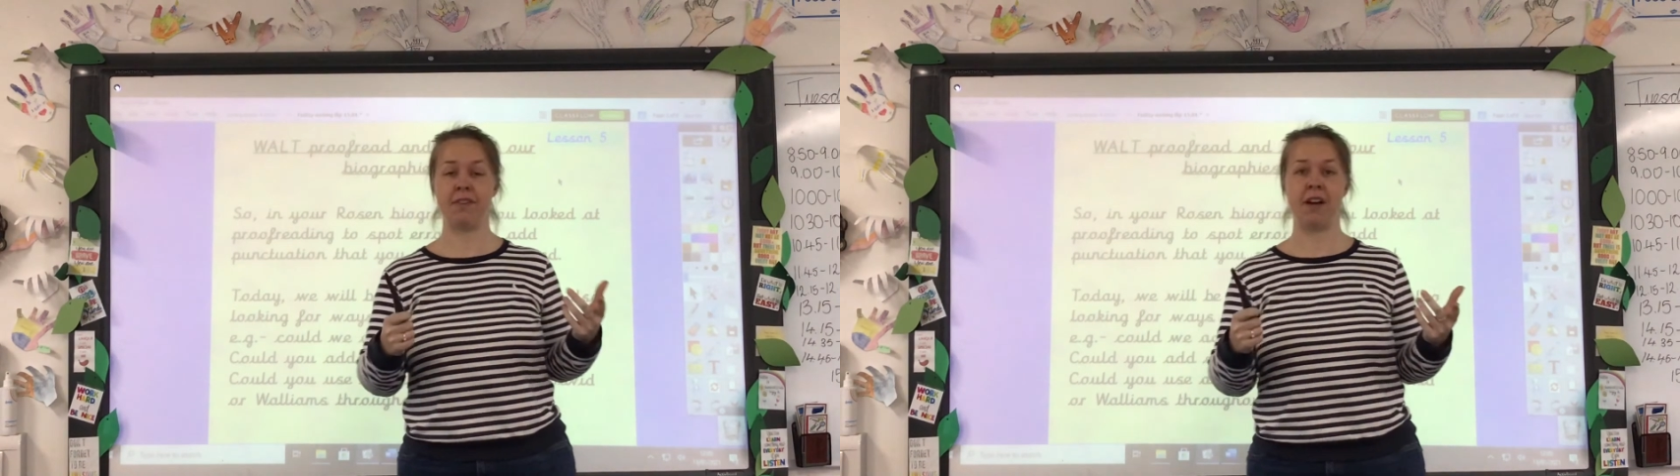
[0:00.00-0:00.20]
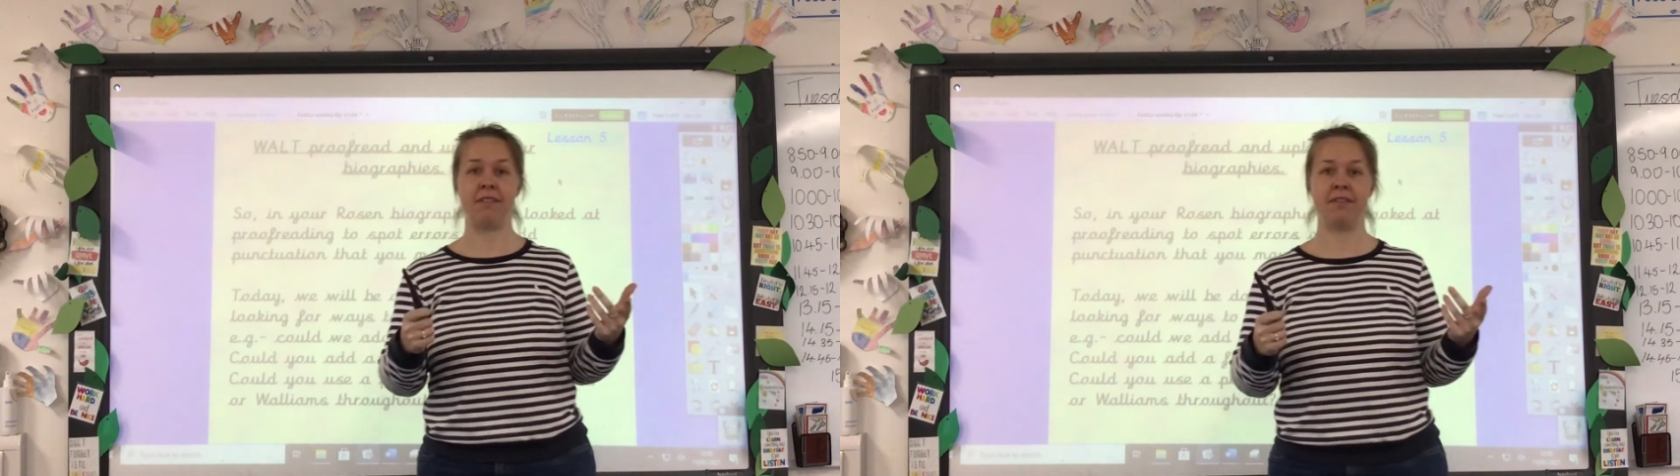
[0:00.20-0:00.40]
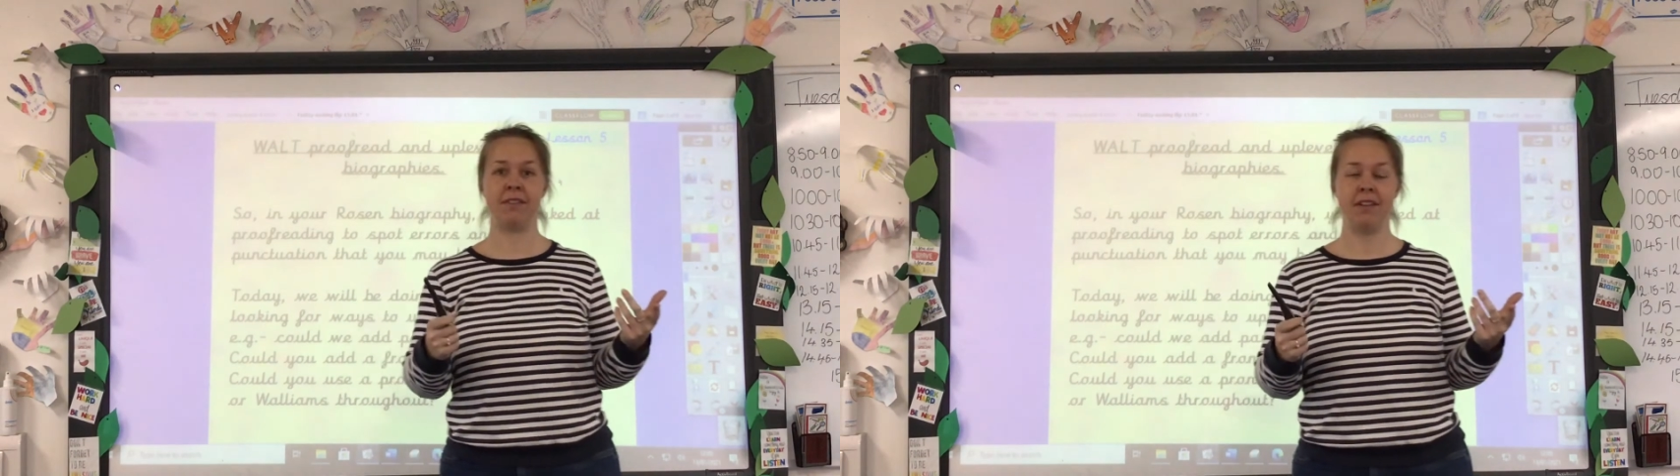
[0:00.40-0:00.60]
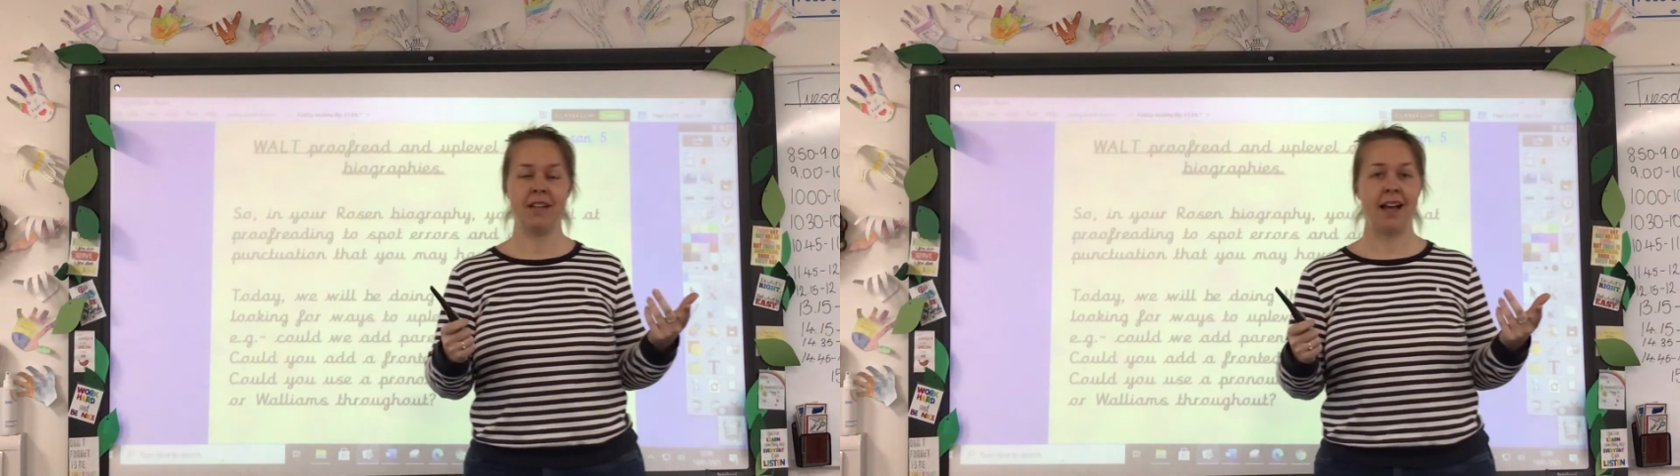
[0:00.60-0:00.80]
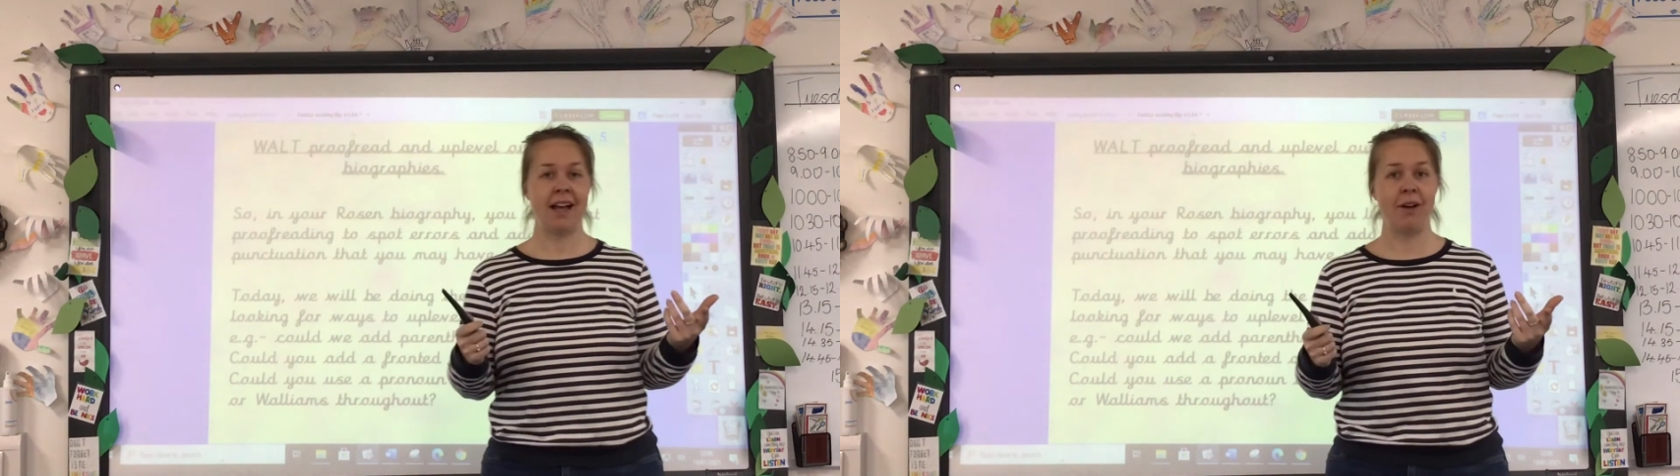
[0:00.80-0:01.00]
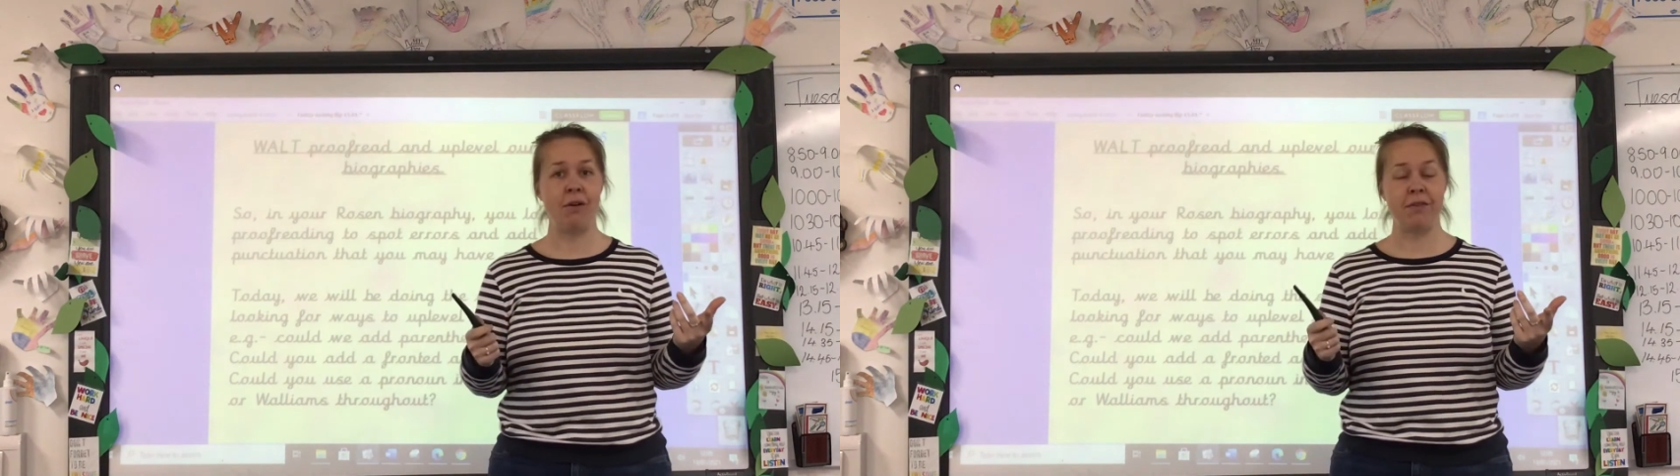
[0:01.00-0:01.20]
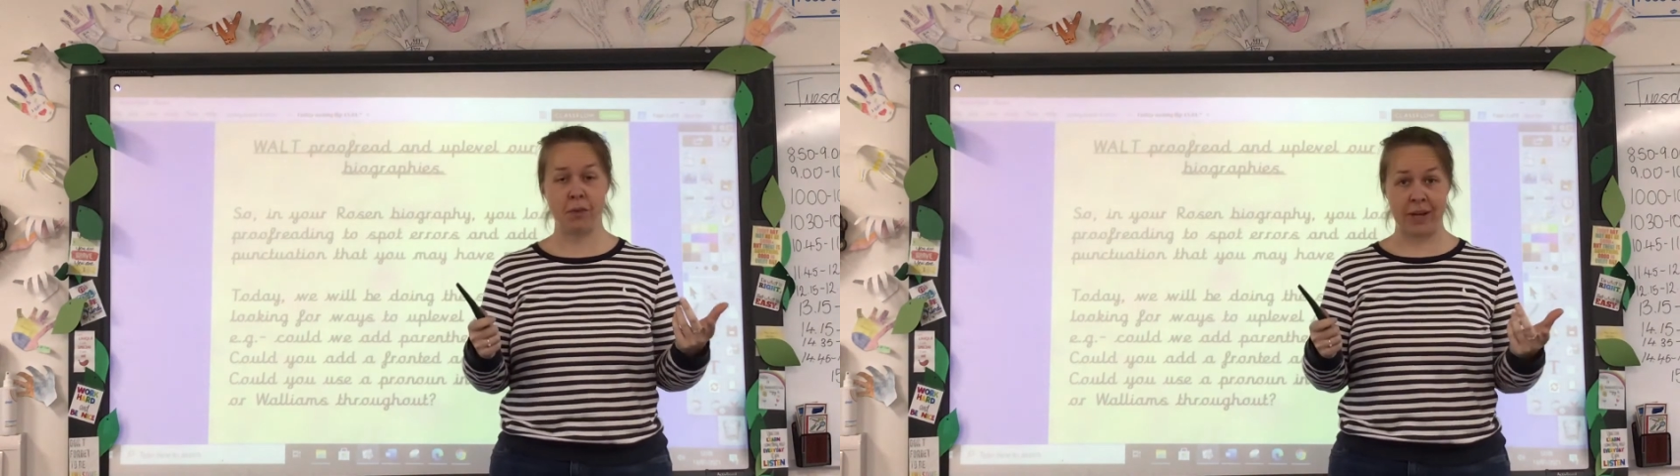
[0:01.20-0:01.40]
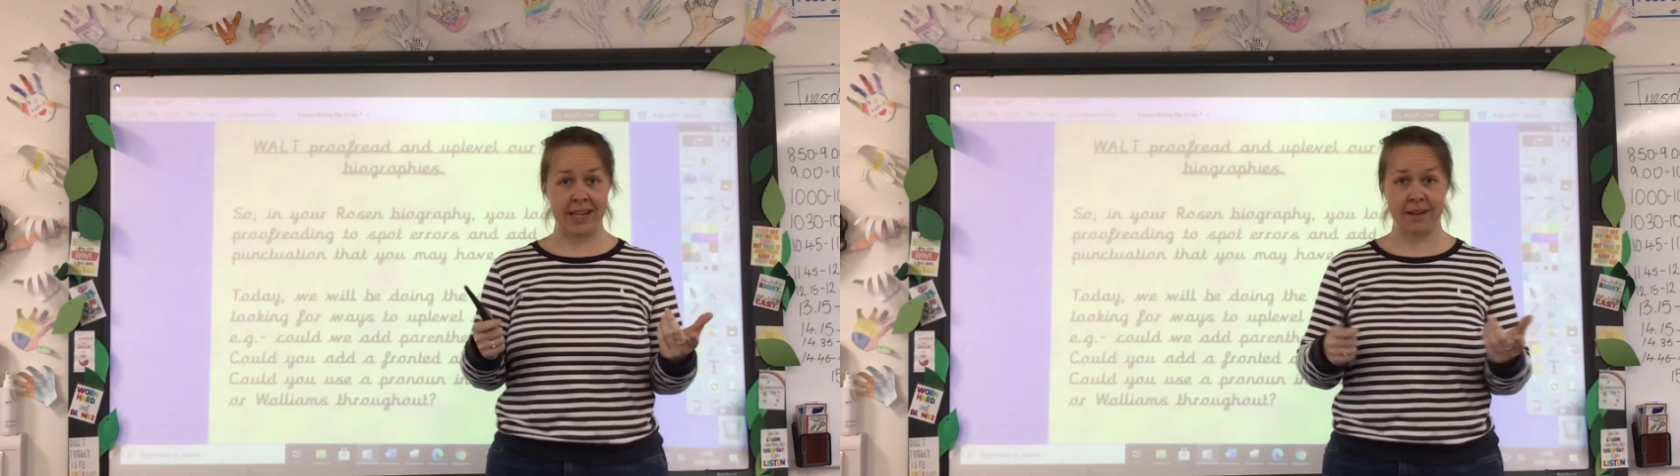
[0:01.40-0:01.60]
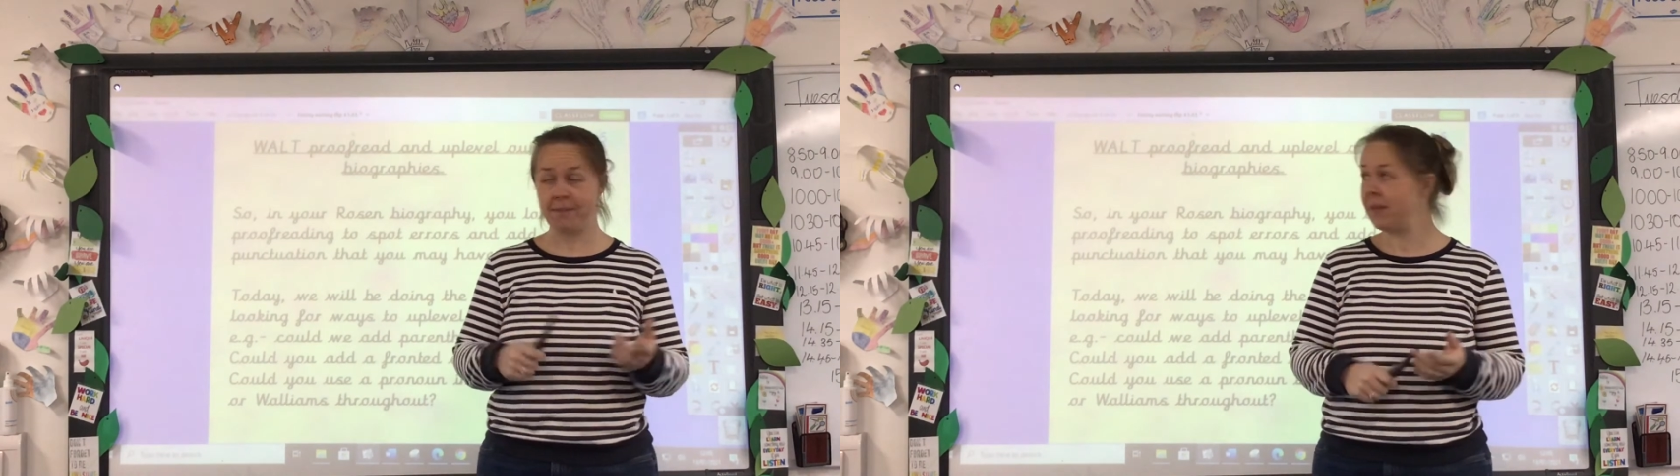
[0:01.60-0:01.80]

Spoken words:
5 of the week.